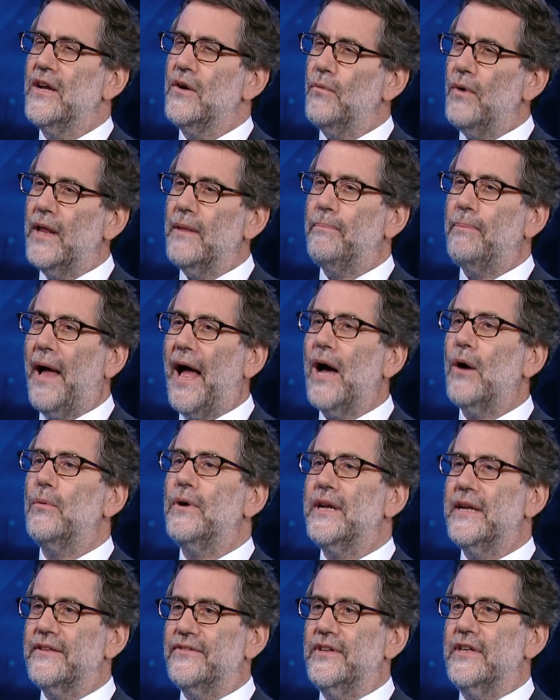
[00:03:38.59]
Well,
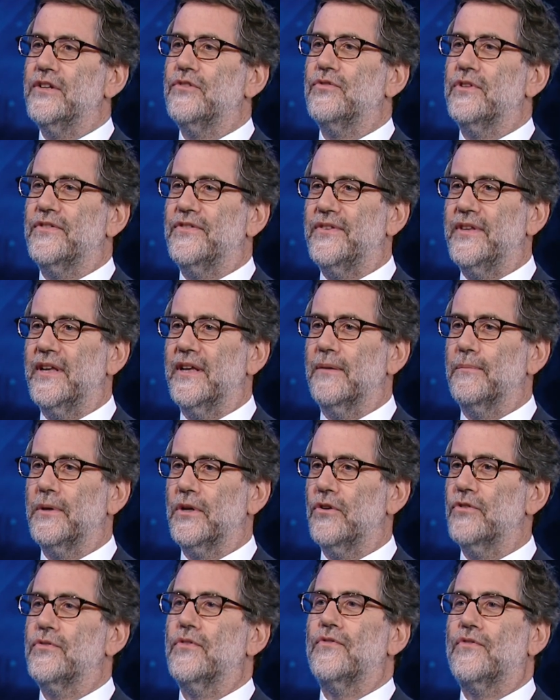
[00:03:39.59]
power is interesting
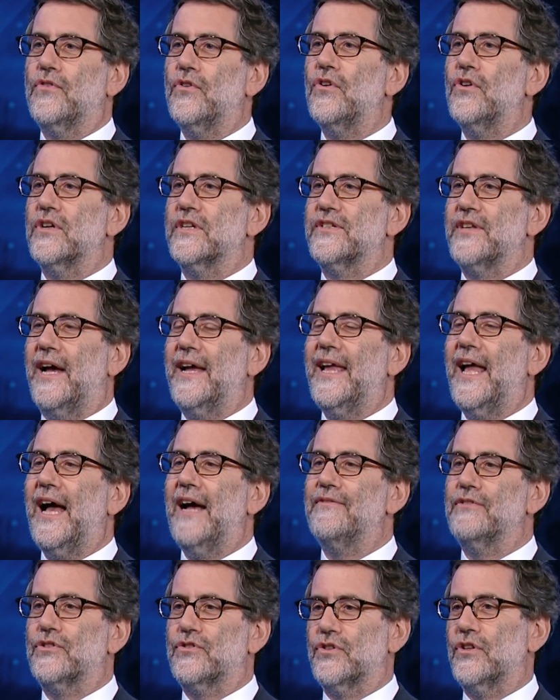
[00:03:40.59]
because, of course, I
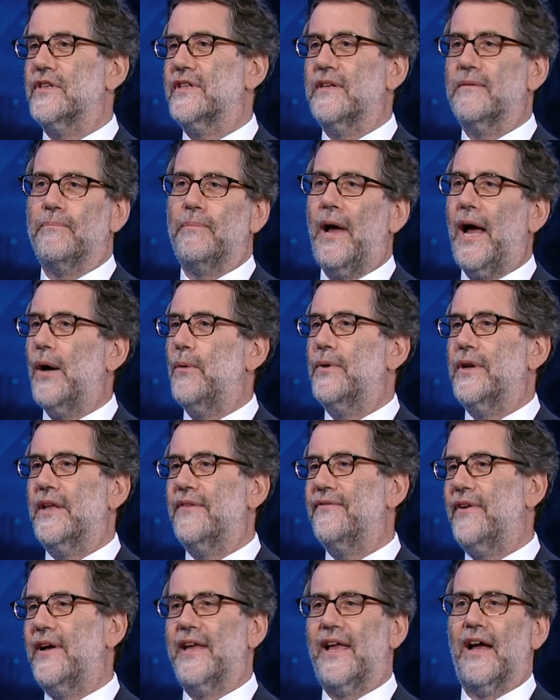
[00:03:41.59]
have a certain power
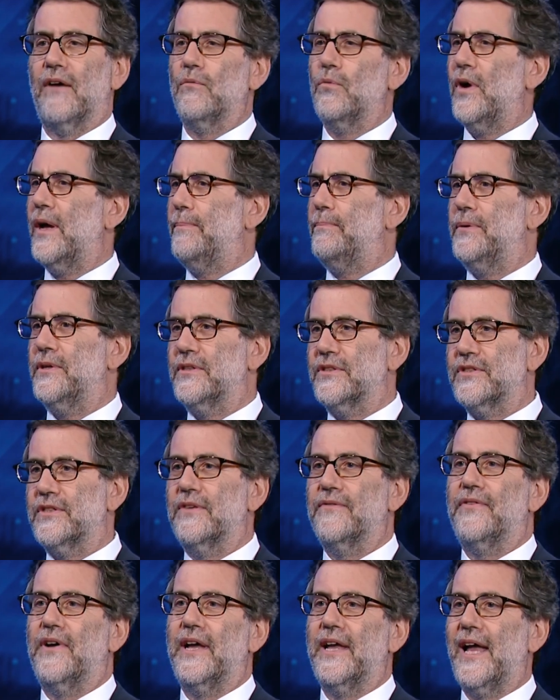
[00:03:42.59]
if I have weapons,
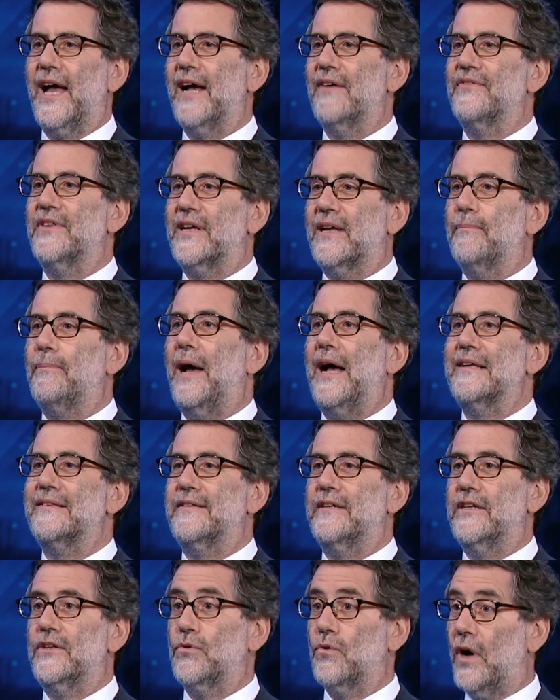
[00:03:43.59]
if I have the
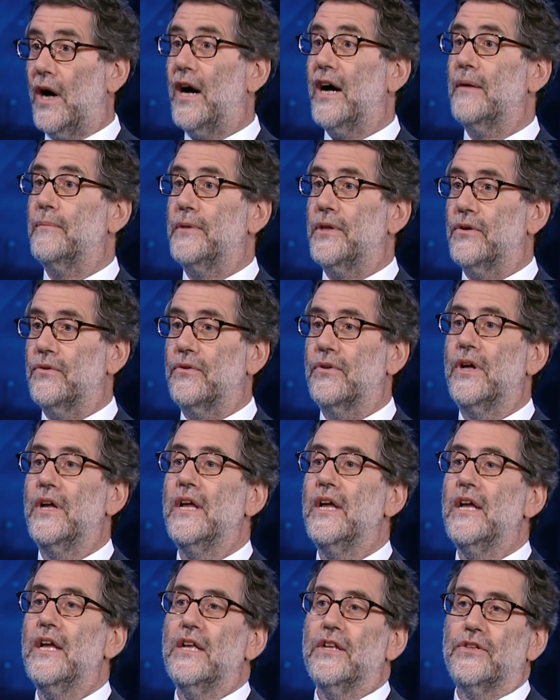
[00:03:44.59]
capacity to harm you,
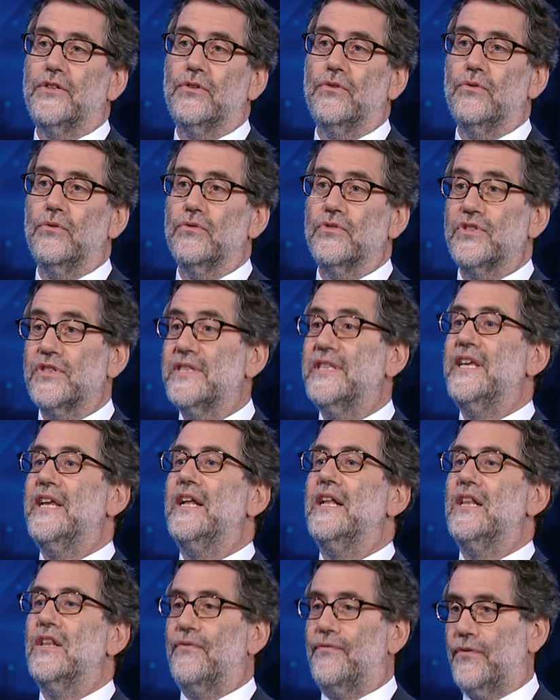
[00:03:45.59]
to
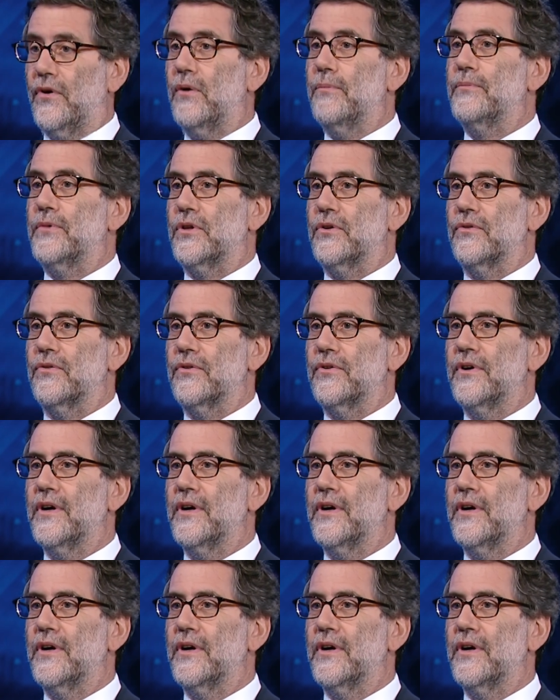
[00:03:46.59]
steal from you.